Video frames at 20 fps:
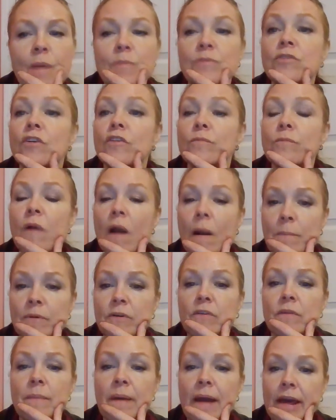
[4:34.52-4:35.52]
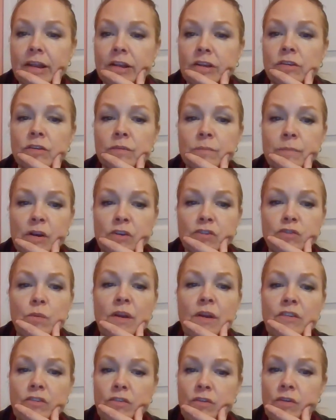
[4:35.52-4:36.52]
Observe proper grammatical and
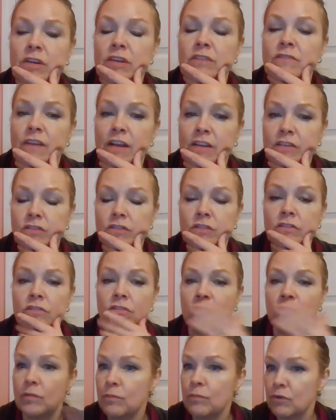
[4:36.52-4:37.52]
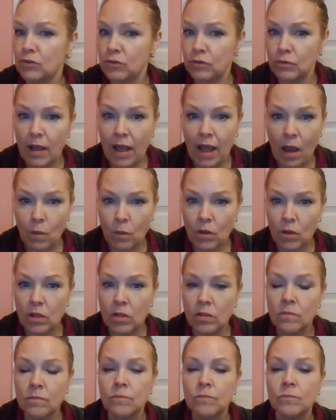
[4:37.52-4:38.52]
punctuational conventions. See Purdue
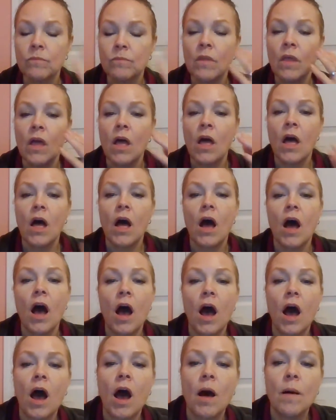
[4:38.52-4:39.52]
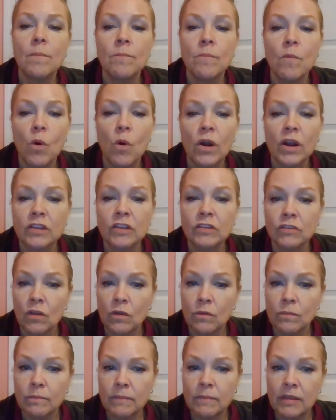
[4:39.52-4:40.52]
Owl. Or
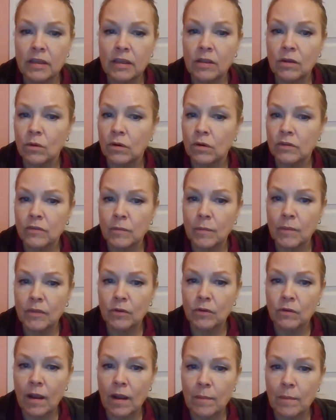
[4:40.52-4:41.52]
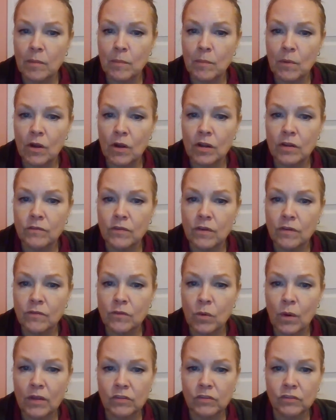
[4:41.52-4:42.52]
consult me or some other grammar book if you have
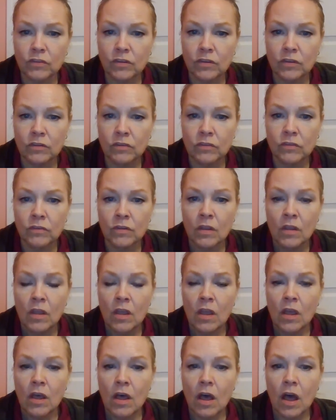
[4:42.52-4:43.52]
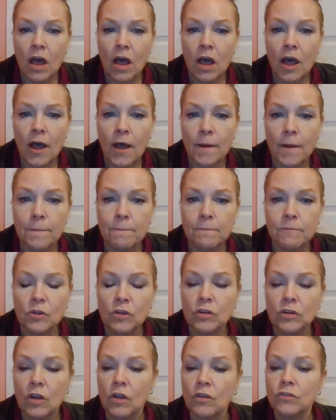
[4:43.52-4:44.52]
questions. You
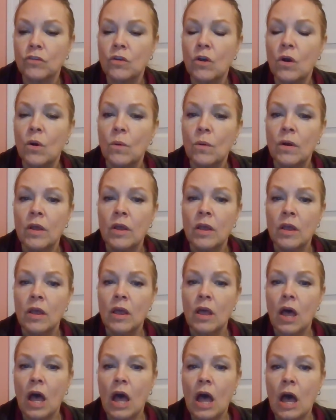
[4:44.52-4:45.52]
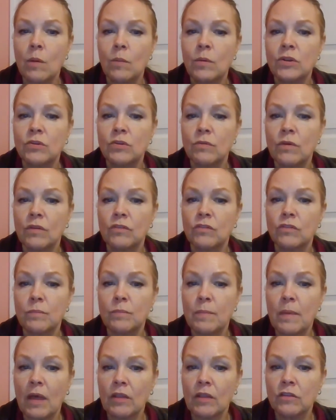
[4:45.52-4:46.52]
can also, when you run
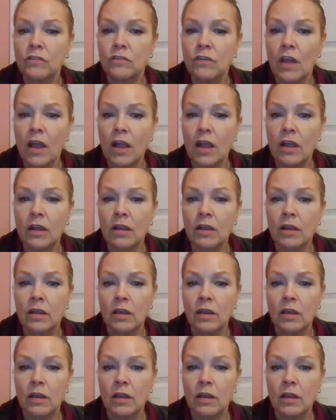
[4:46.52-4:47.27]
spell check,